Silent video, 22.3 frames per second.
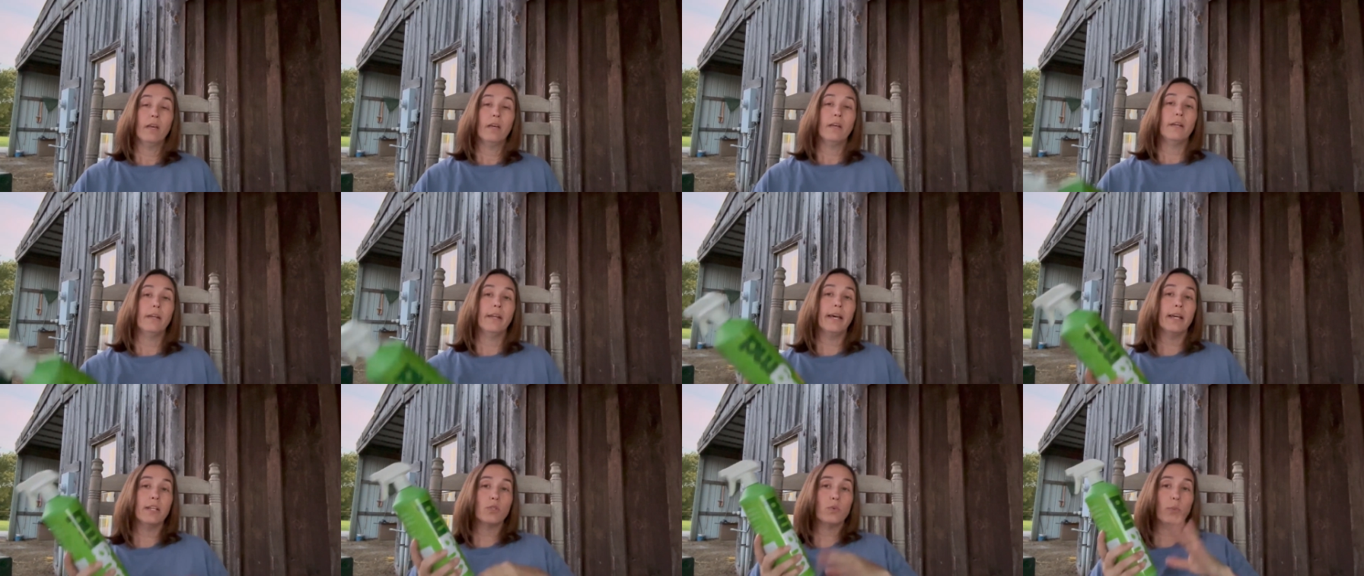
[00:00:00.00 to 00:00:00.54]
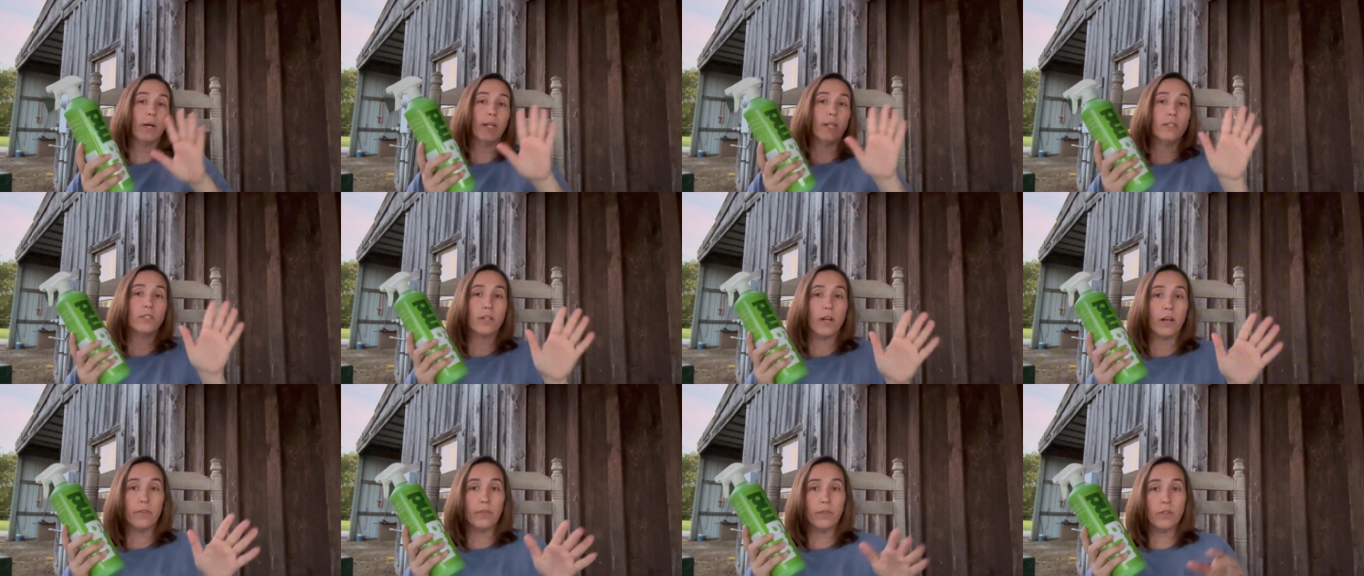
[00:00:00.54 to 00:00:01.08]
Now, as well as
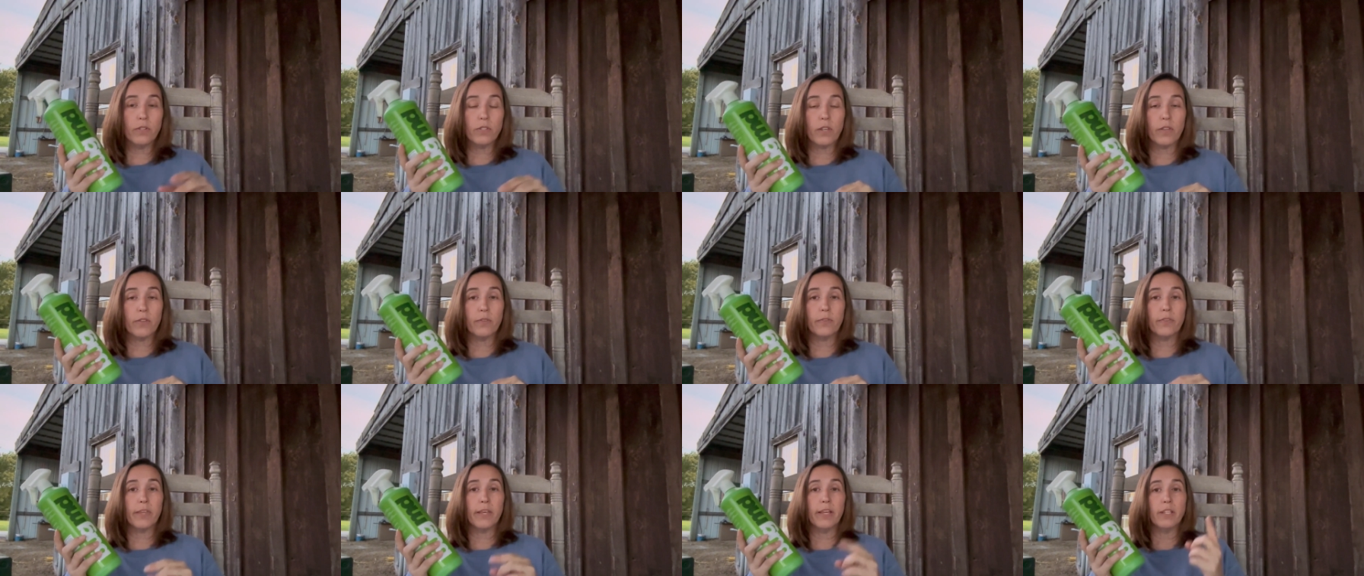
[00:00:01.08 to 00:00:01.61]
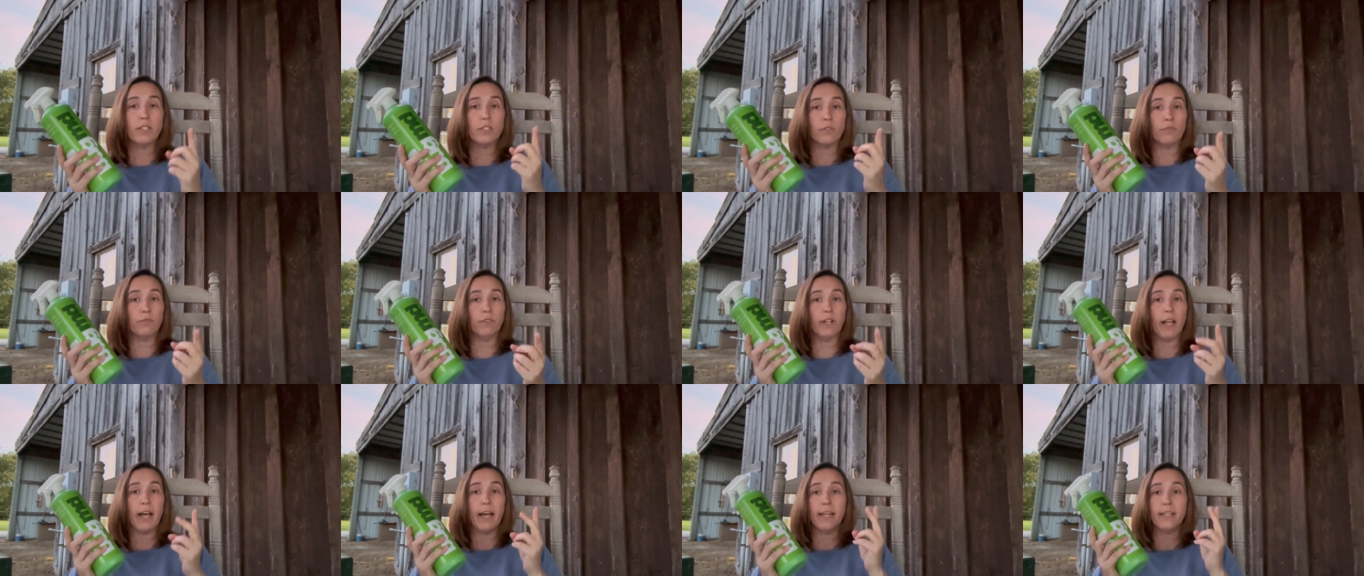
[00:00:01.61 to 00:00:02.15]
all those other things, the
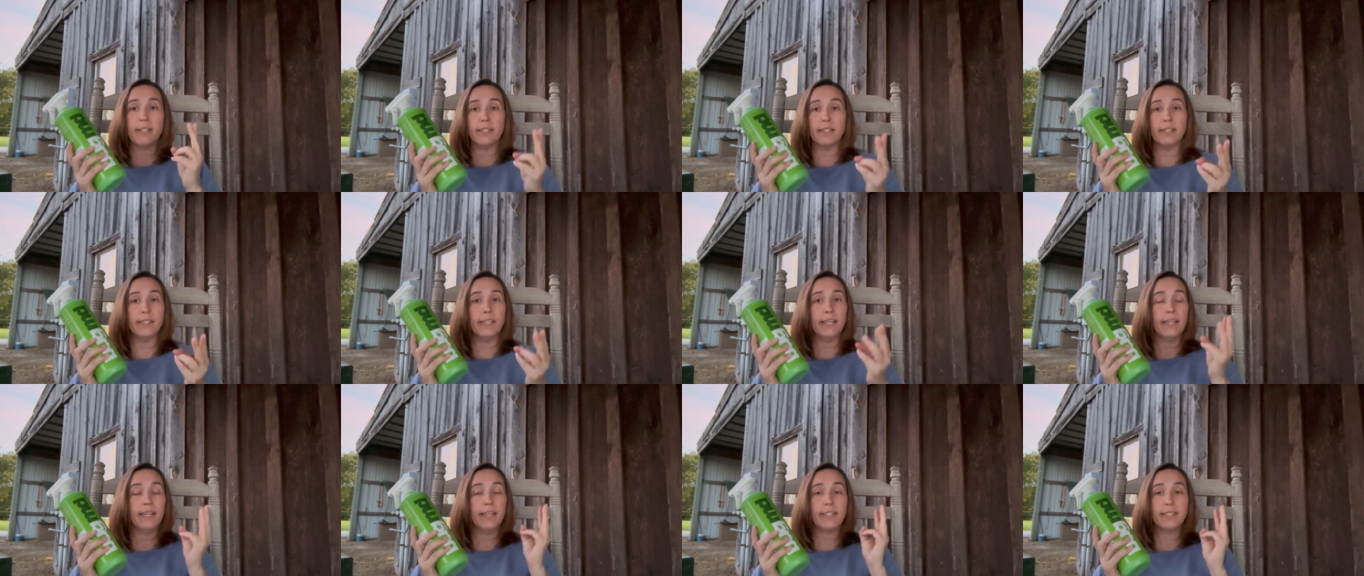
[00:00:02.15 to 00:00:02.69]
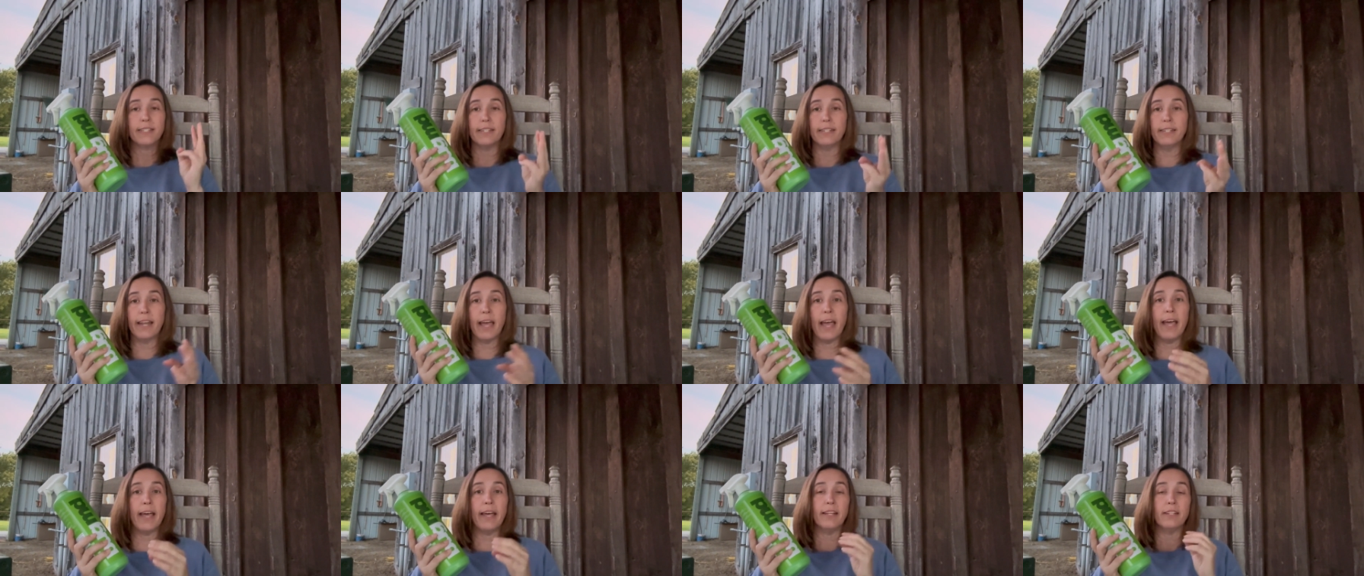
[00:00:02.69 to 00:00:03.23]
flies and ticks and
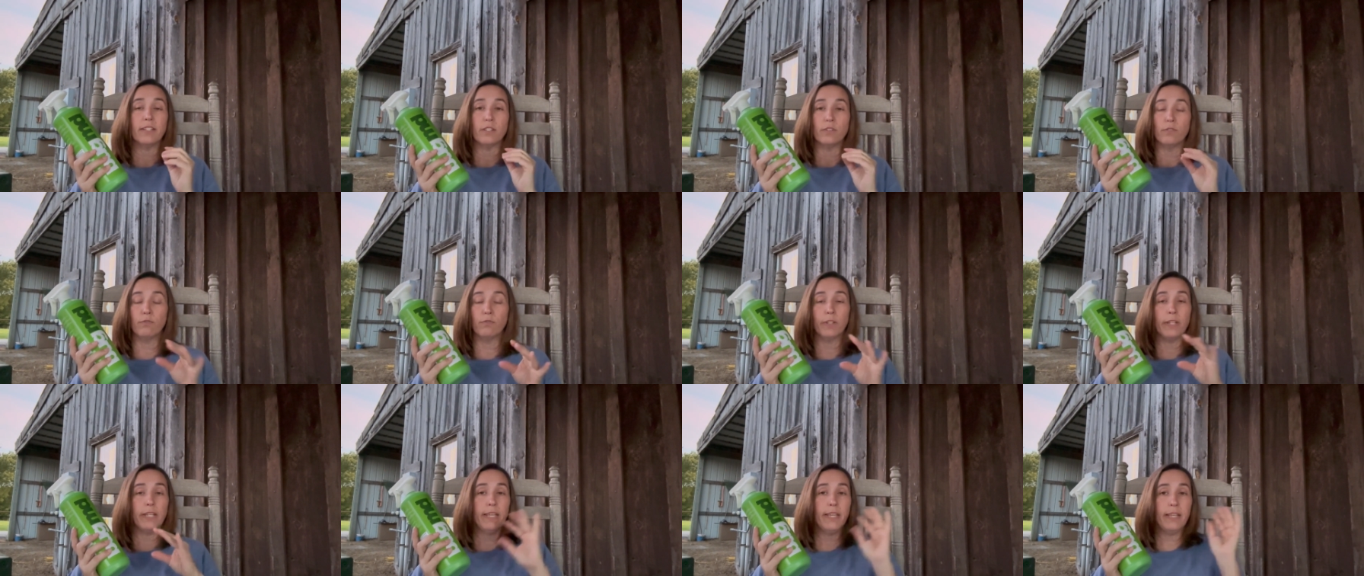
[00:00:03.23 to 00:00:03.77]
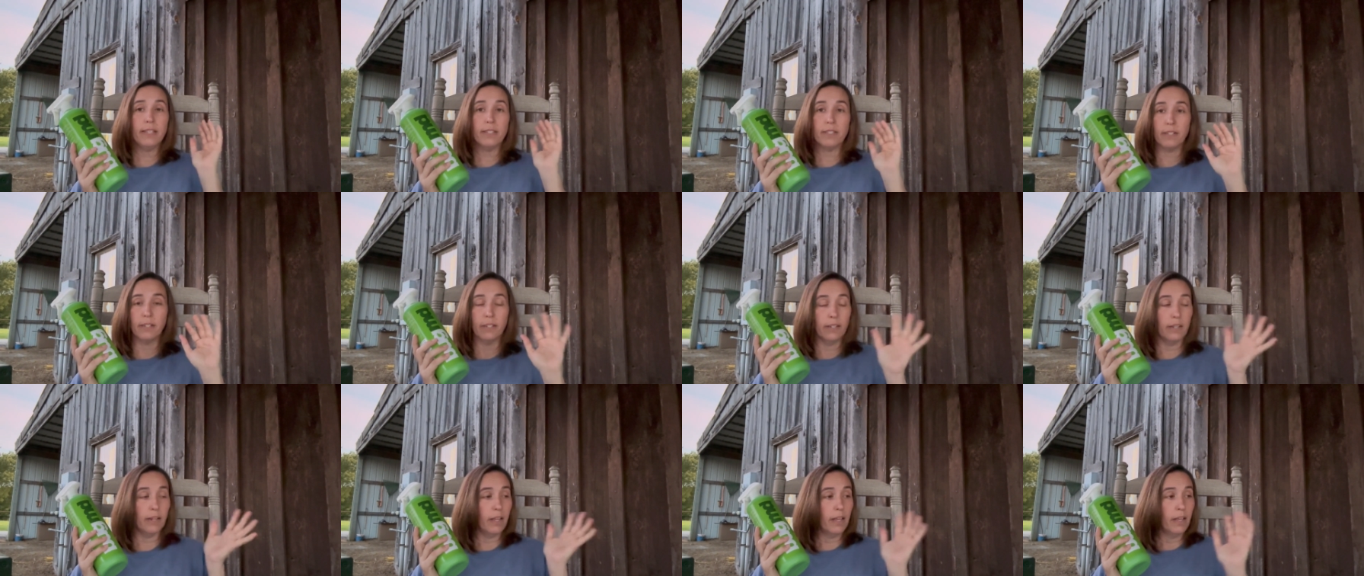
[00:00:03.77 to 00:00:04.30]
gnats and fleas
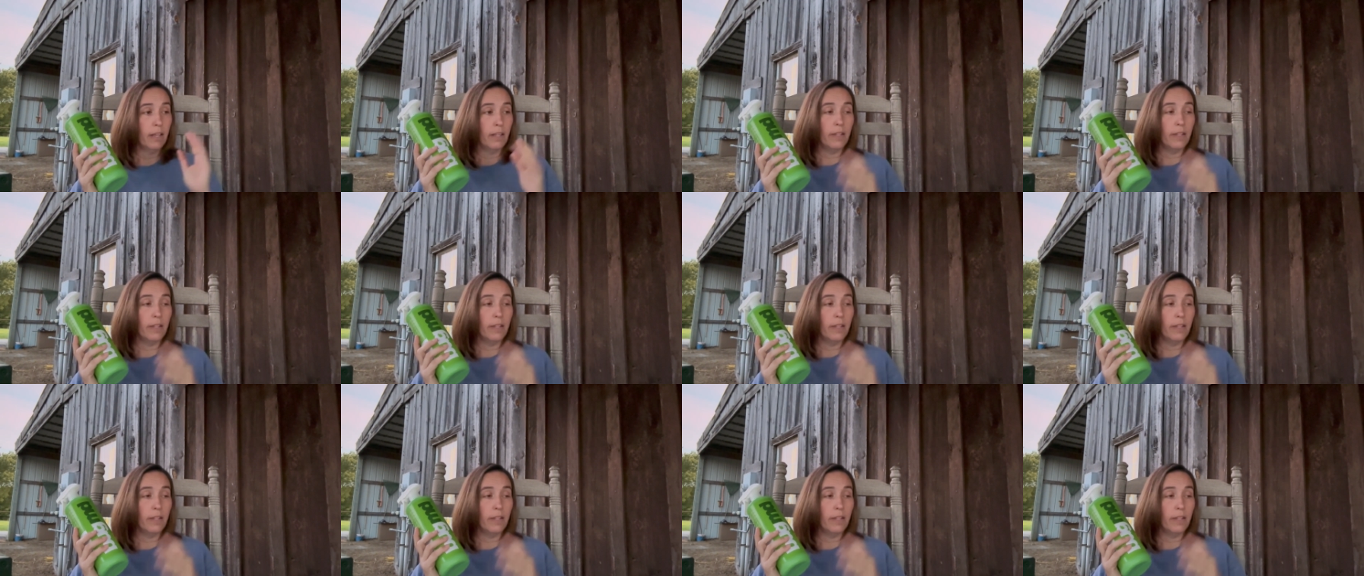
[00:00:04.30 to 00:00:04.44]
and